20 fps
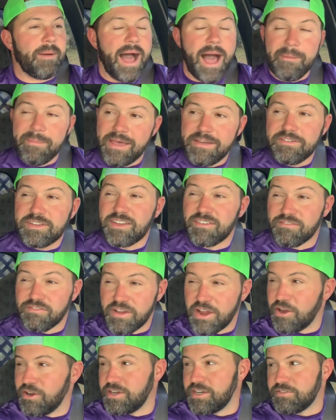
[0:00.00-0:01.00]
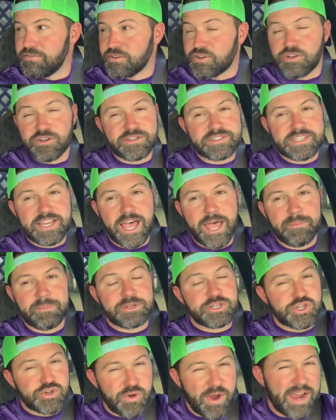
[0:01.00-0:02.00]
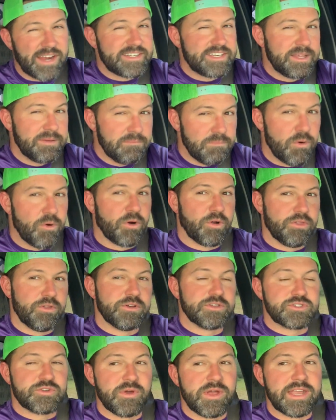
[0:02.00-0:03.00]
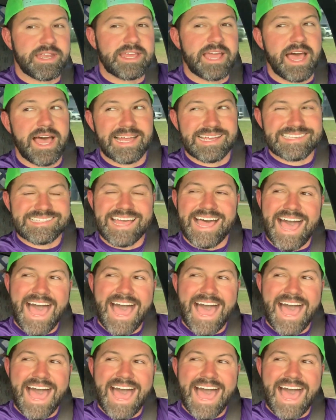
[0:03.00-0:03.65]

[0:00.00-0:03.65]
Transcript: I'm having a very difficult time attracting more of those great guys.